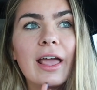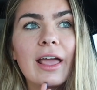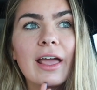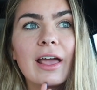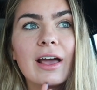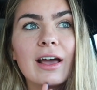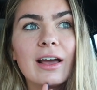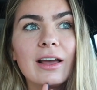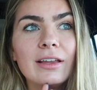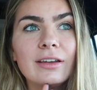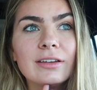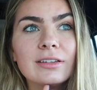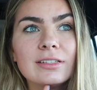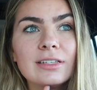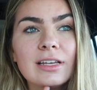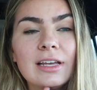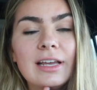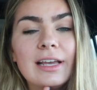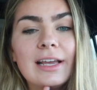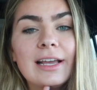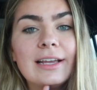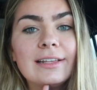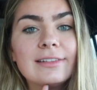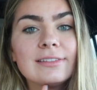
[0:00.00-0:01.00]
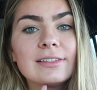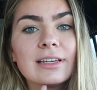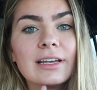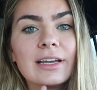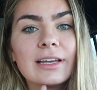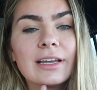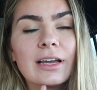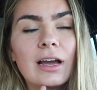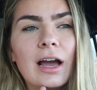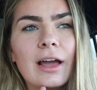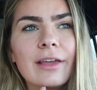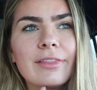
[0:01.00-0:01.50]
and it's
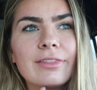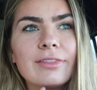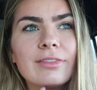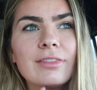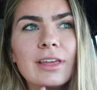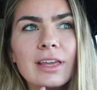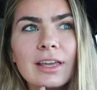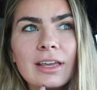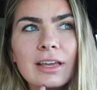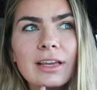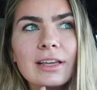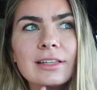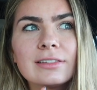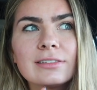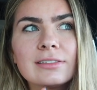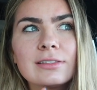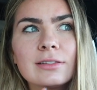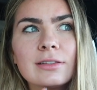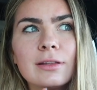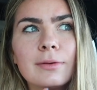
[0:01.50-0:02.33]
like, I think it's